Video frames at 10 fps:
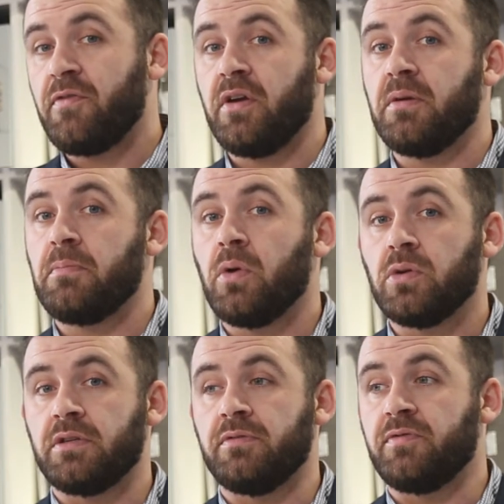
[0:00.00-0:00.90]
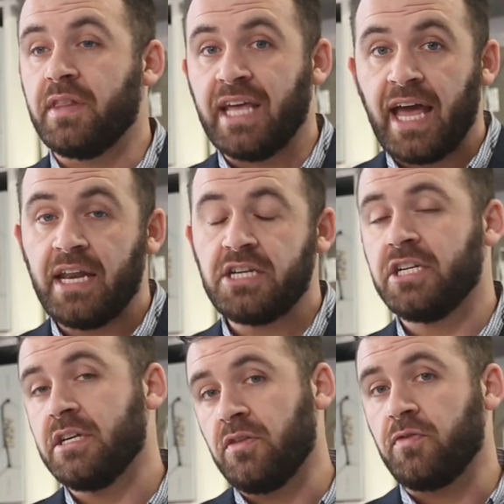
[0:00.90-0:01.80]
very important for the
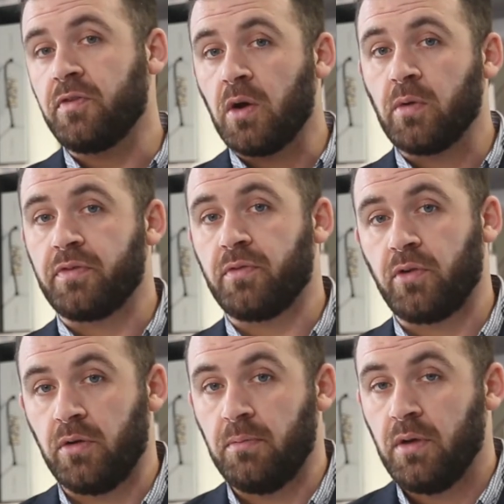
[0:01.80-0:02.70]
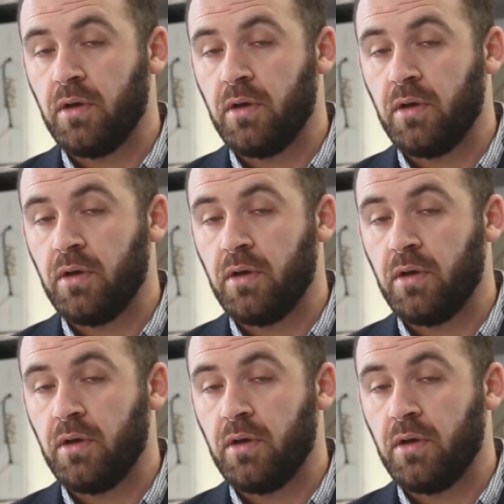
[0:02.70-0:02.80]
energy and the flow of the room.